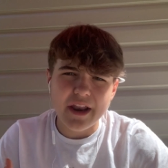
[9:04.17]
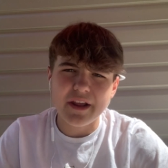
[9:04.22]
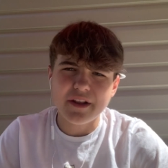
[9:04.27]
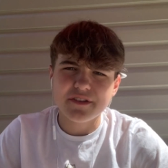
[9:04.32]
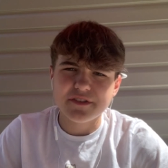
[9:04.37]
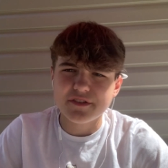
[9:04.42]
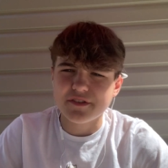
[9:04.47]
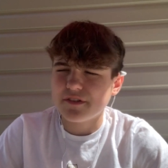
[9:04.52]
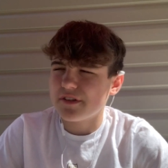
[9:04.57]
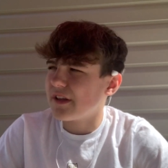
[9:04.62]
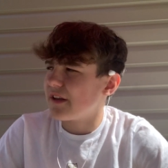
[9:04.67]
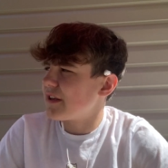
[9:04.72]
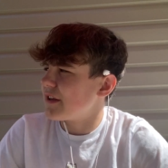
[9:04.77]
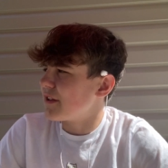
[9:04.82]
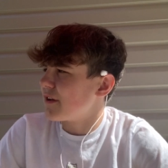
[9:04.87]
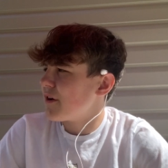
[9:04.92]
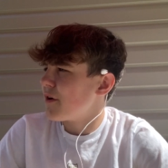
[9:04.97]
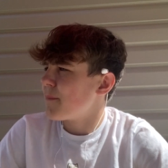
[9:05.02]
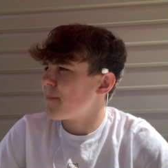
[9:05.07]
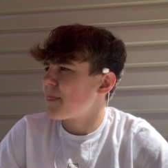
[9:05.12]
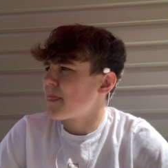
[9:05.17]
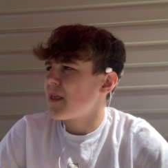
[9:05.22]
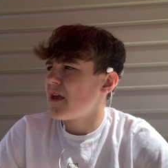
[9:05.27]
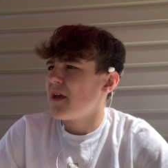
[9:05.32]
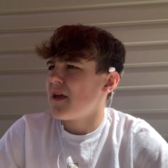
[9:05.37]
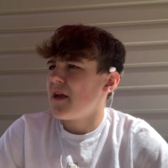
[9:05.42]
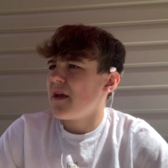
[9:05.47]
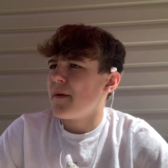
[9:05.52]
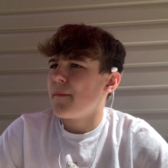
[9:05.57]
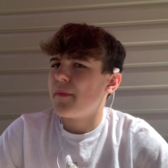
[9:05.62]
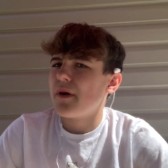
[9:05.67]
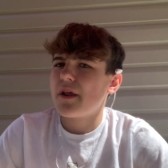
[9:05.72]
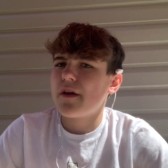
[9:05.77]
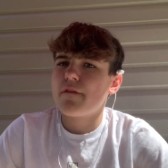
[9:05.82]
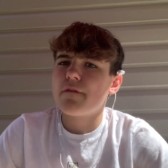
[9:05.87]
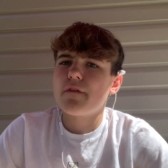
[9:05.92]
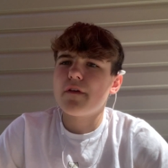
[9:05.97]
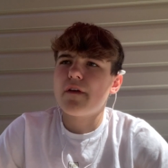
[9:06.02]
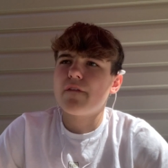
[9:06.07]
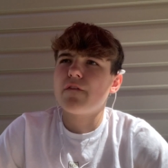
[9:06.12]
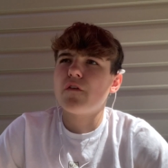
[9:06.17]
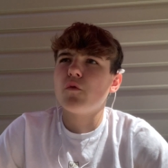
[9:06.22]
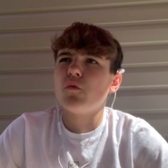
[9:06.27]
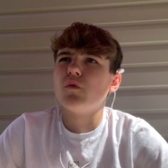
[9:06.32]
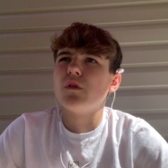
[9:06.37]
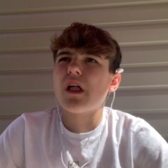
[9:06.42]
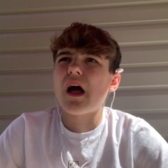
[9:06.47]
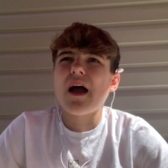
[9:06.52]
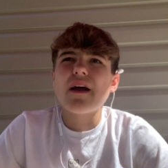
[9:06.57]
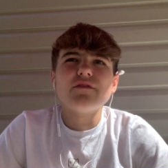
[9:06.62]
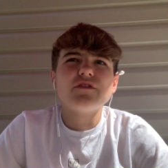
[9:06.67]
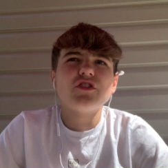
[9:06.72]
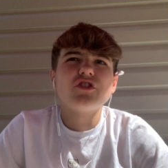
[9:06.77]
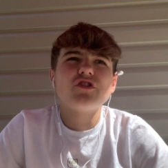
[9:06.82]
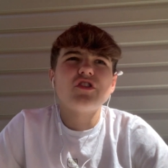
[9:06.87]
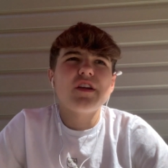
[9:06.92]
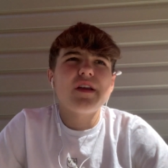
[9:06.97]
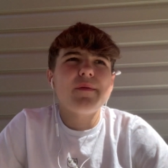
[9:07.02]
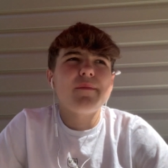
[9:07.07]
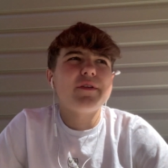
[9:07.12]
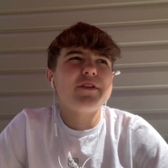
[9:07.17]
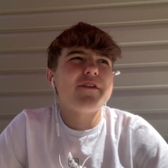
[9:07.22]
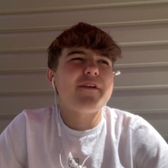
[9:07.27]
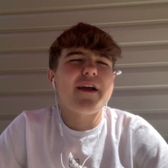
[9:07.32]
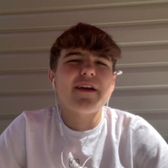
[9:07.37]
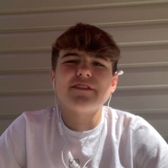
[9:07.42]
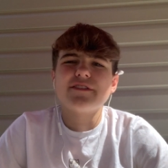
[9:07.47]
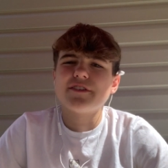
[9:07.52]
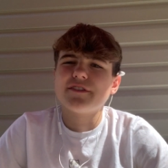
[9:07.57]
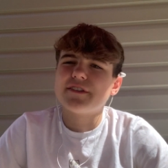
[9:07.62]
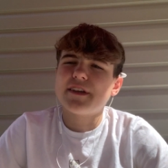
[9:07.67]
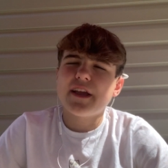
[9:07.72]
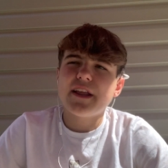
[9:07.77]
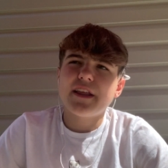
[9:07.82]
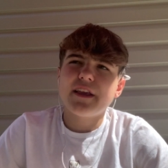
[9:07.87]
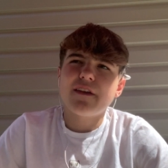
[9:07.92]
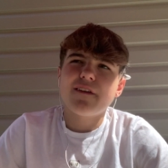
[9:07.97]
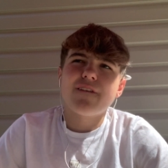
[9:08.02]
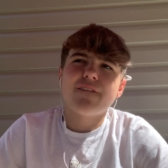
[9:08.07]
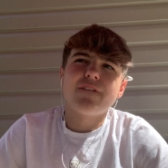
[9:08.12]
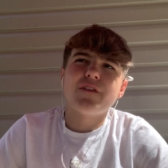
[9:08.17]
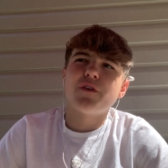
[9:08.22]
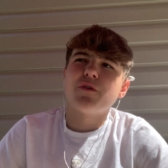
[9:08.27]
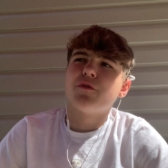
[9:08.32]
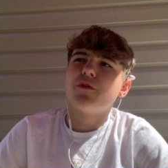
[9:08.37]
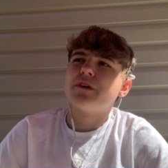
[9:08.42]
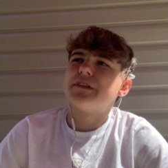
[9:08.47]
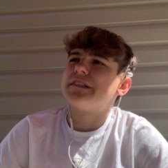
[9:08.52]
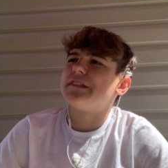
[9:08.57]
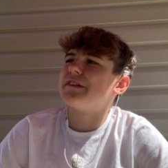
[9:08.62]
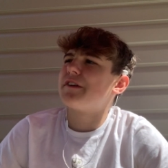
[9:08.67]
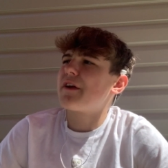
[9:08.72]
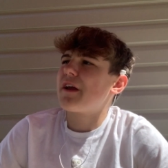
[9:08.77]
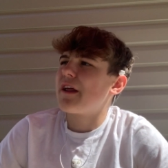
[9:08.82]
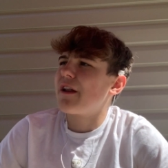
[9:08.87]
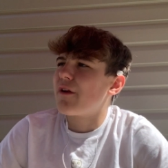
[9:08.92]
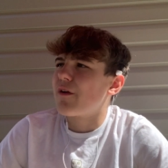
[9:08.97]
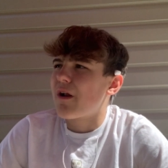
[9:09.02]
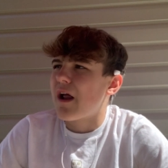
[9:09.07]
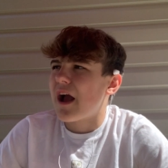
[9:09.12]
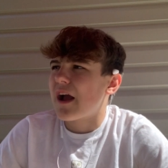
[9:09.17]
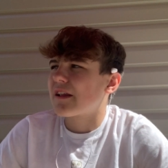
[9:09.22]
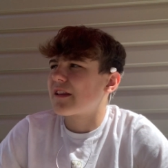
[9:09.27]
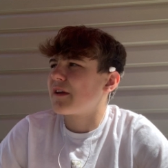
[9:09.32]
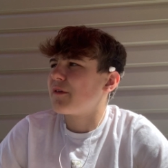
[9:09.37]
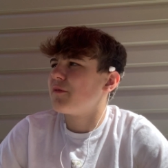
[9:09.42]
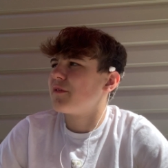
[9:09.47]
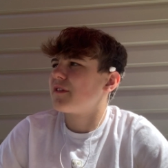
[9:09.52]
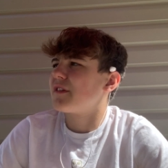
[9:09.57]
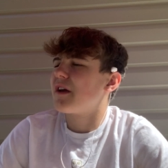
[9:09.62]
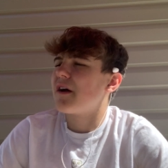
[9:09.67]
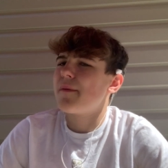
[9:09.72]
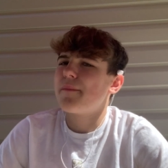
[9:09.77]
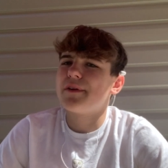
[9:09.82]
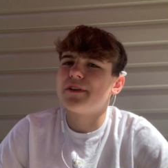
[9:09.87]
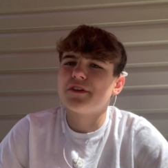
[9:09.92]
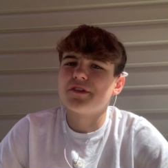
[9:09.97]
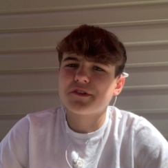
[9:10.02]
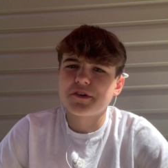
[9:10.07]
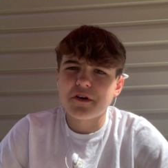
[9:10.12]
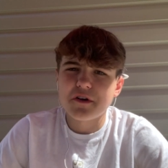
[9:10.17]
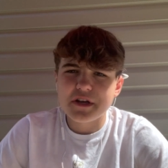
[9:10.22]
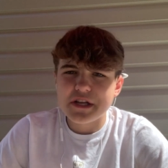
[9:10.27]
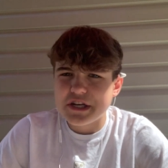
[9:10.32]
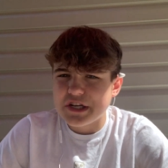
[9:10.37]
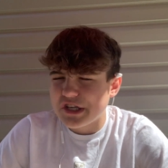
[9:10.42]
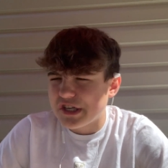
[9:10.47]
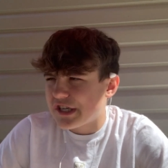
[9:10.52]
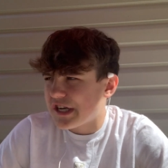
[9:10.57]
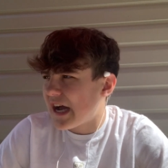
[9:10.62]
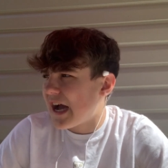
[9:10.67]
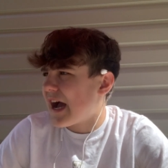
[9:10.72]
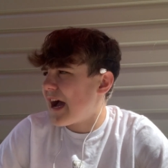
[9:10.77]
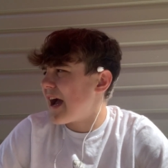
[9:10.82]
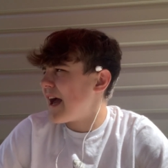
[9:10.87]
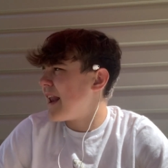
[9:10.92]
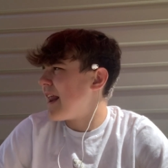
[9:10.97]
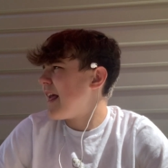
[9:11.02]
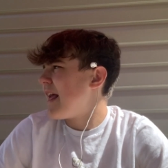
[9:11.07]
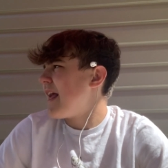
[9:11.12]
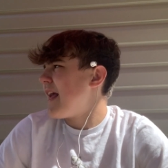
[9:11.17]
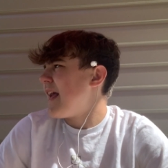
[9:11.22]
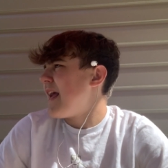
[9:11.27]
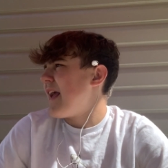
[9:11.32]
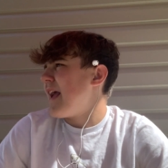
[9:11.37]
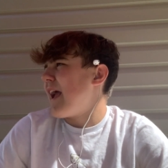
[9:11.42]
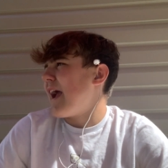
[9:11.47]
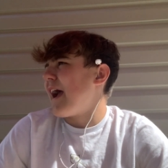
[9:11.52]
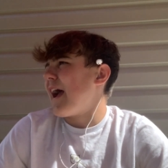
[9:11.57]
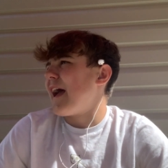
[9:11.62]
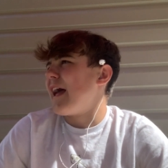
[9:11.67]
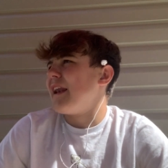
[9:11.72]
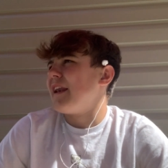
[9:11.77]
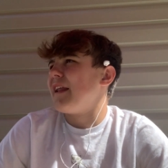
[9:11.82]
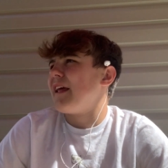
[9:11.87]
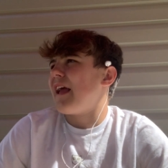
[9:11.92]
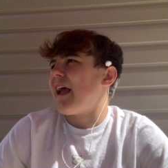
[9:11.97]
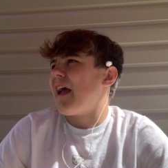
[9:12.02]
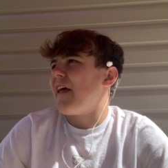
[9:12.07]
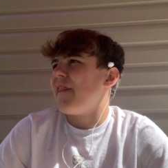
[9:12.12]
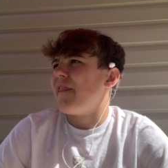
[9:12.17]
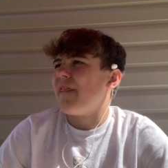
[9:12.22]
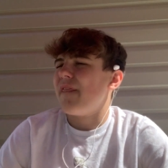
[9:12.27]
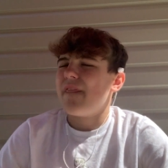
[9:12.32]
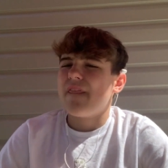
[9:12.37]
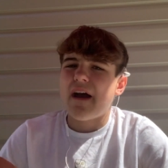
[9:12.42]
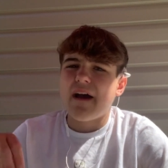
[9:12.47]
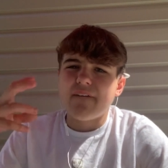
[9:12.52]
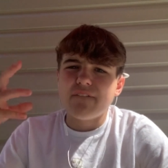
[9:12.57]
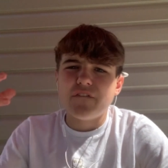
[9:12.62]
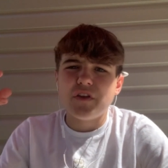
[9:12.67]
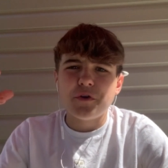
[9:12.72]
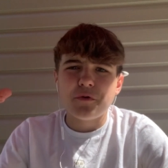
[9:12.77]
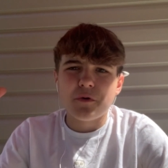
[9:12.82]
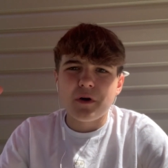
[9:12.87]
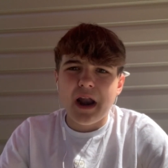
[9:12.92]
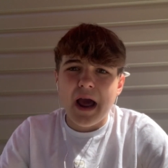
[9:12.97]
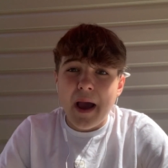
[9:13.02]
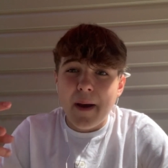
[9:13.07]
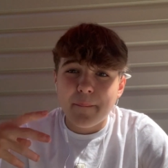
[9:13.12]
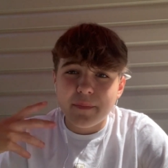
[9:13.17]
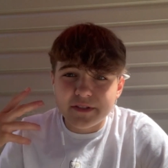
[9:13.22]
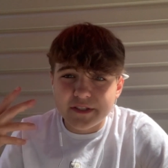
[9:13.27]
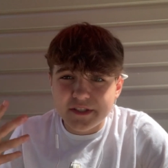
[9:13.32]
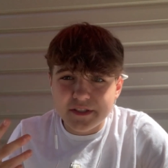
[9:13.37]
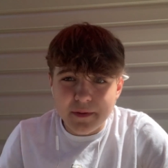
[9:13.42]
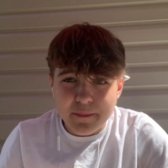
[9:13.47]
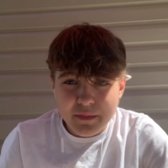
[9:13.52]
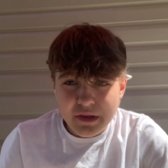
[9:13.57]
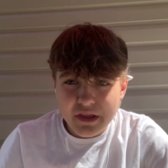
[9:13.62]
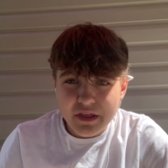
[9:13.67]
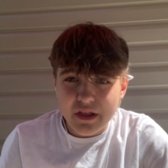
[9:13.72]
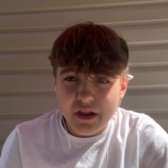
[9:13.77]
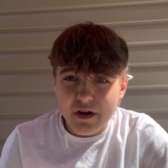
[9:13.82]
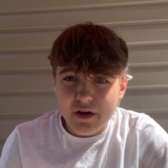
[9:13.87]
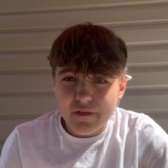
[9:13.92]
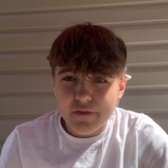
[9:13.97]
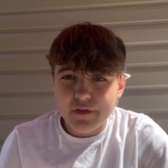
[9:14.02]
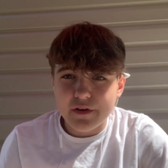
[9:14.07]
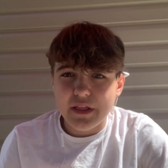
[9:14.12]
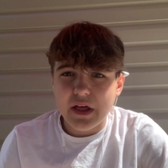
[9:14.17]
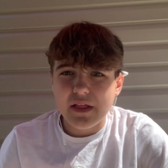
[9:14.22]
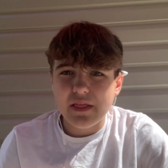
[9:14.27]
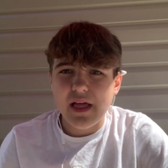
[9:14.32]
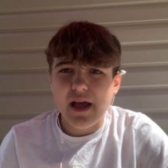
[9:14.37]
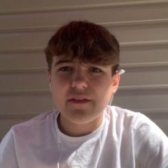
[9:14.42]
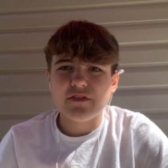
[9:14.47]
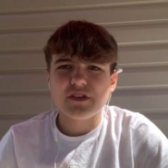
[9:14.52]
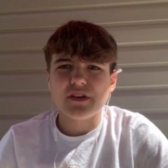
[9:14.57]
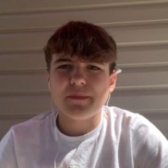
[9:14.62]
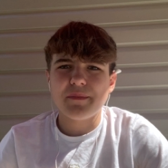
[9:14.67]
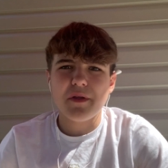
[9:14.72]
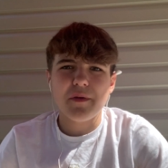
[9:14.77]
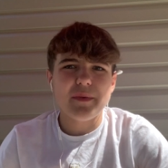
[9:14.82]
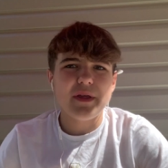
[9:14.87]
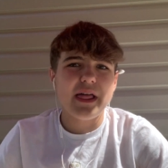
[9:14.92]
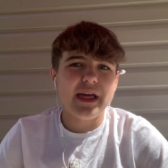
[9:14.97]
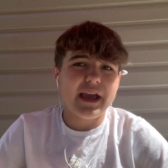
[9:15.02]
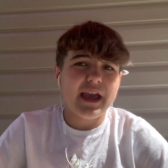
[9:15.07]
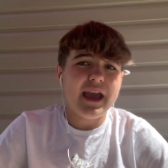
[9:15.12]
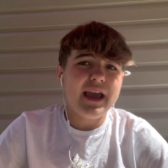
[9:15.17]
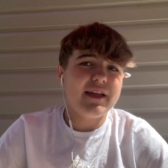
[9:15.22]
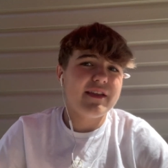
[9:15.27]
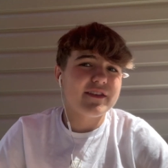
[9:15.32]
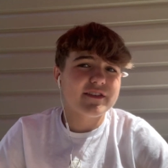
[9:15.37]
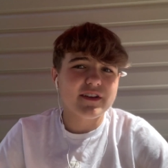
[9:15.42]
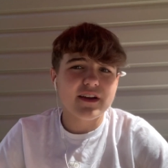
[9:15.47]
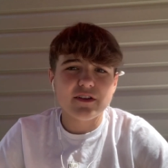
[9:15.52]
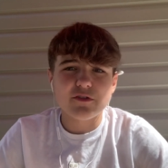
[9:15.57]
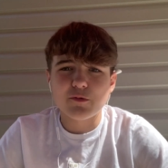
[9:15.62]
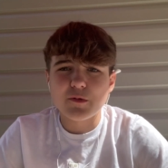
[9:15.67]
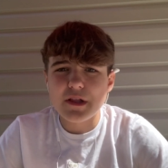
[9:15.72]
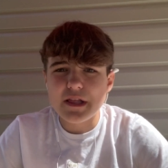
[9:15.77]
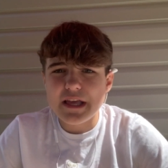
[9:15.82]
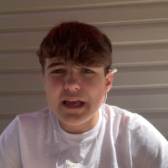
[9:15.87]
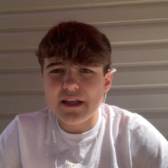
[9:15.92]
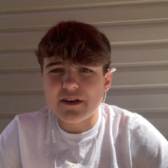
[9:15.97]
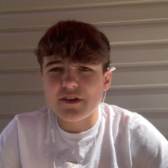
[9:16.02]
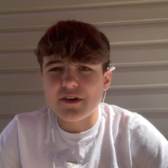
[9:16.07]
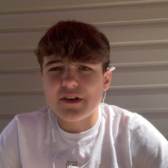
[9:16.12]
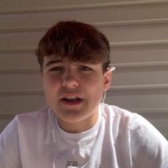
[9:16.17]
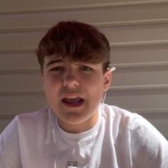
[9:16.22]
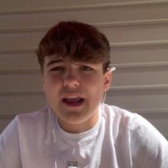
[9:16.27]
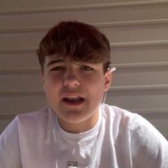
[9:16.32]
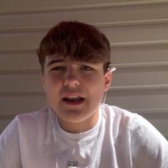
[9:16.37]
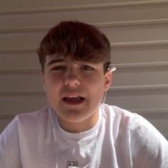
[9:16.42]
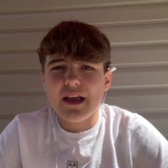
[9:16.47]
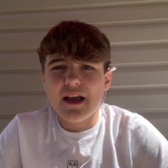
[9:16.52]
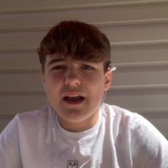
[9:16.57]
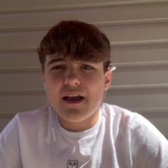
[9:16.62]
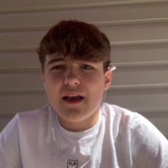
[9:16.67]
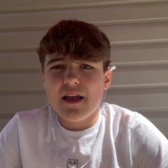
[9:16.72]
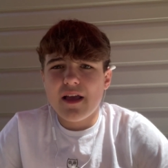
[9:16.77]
entertaining, But if you live stream and you're entertaining your viewers and you're interacting with them and you're talking to chat, and that viewer happens to be there for that live stream, they'll be like, hey, this guy's really entertaining.